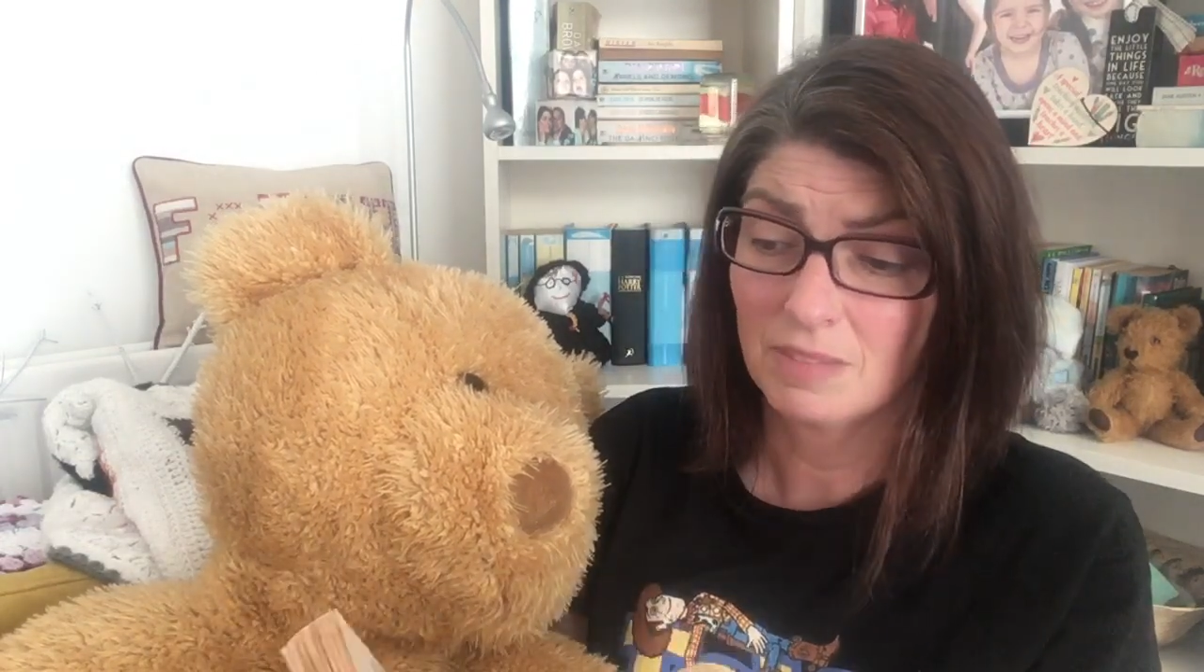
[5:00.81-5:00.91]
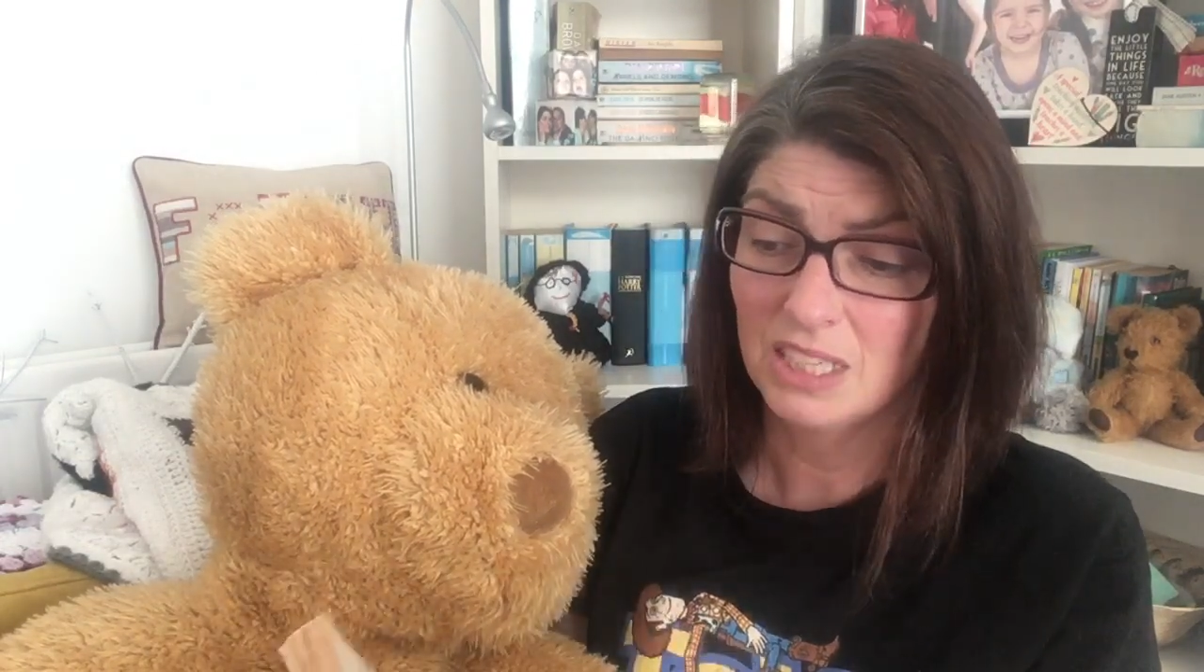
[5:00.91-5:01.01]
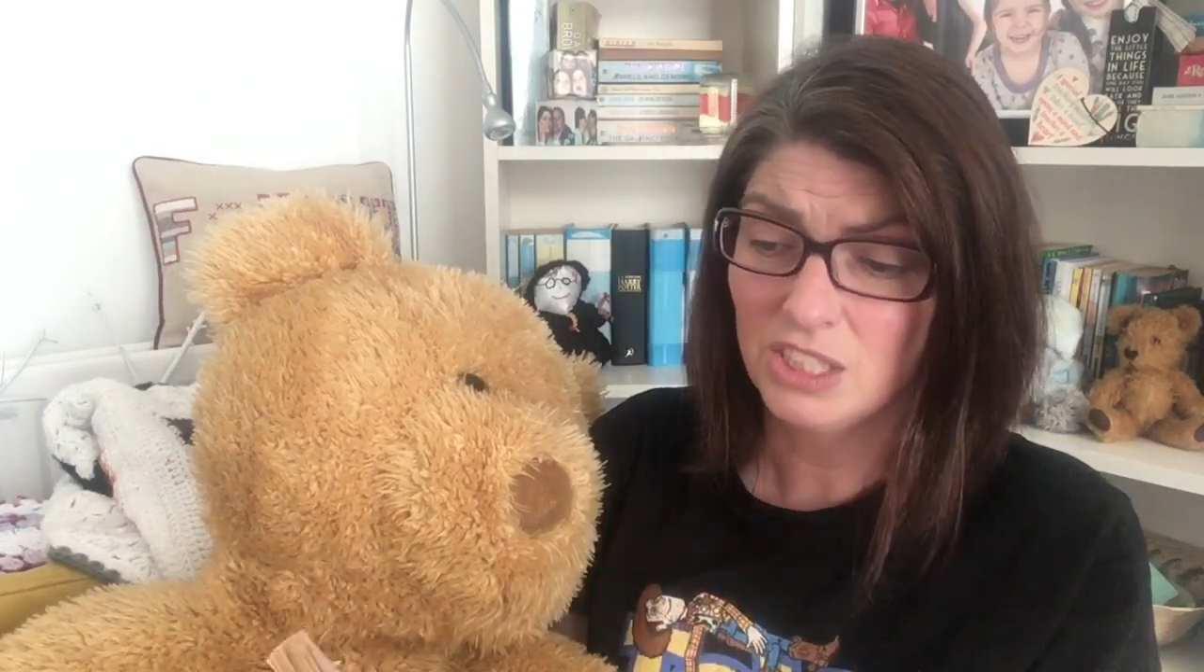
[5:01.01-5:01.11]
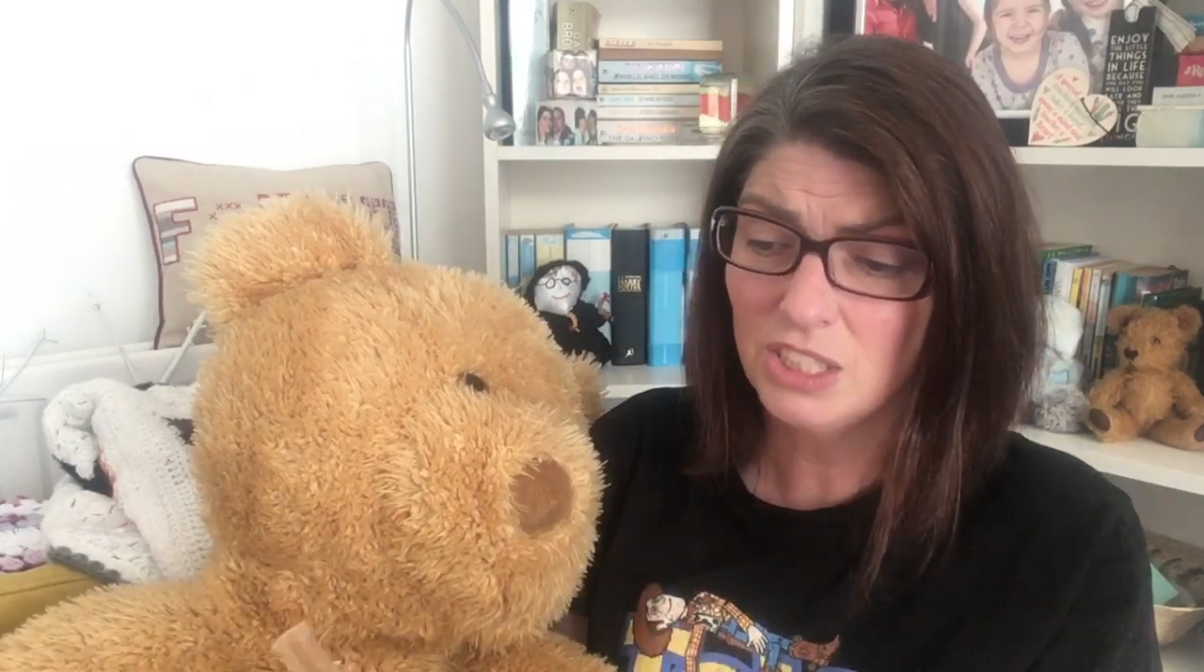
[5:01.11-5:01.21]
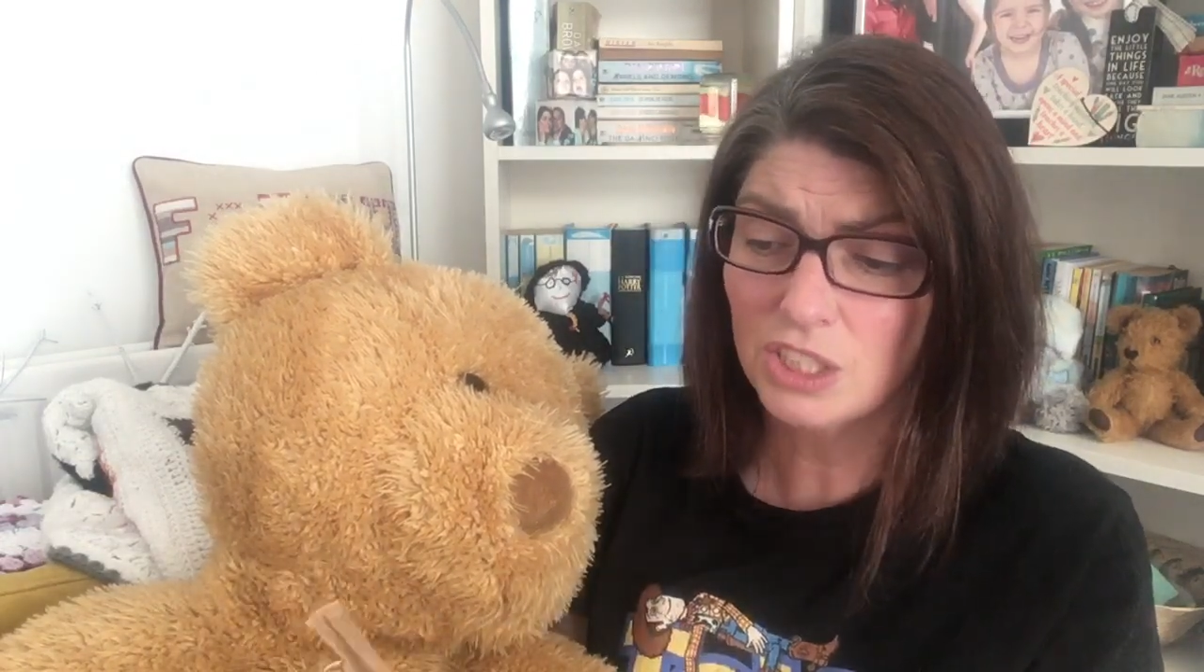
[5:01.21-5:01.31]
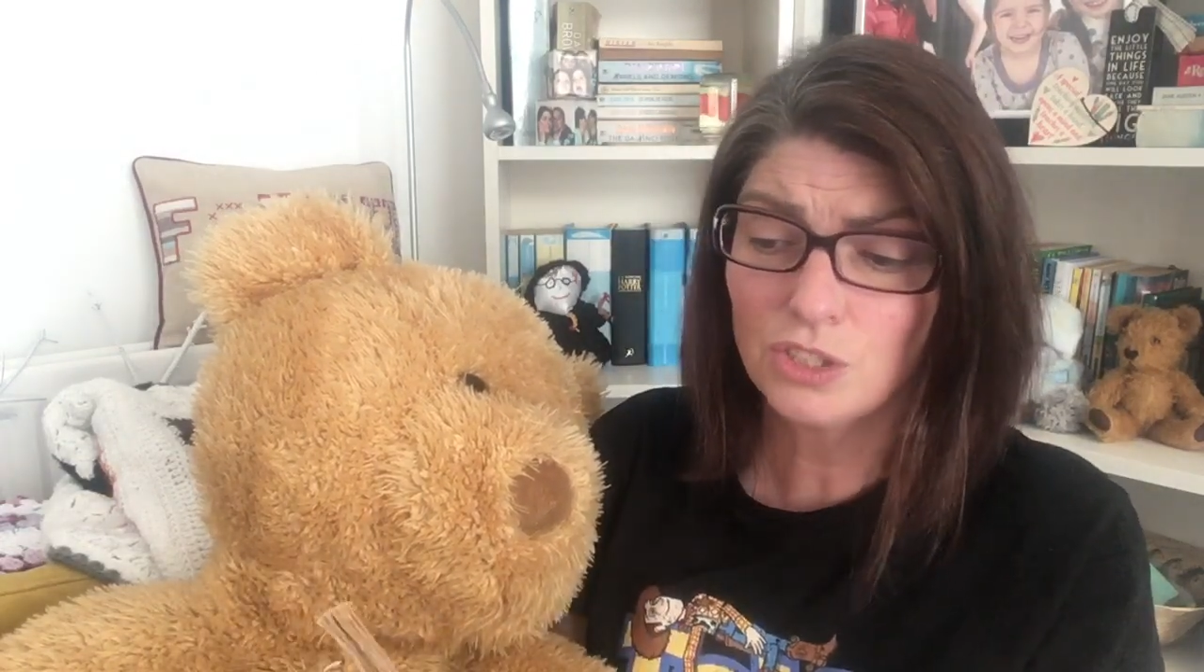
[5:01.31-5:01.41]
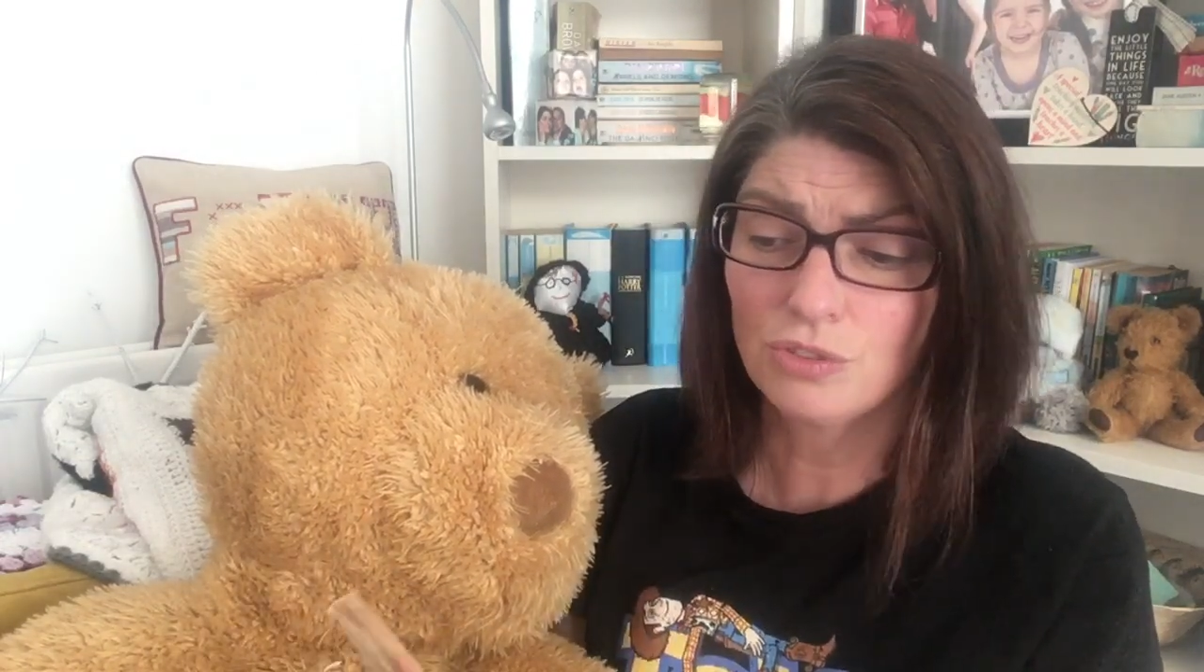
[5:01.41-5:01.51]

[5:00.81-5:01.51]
She just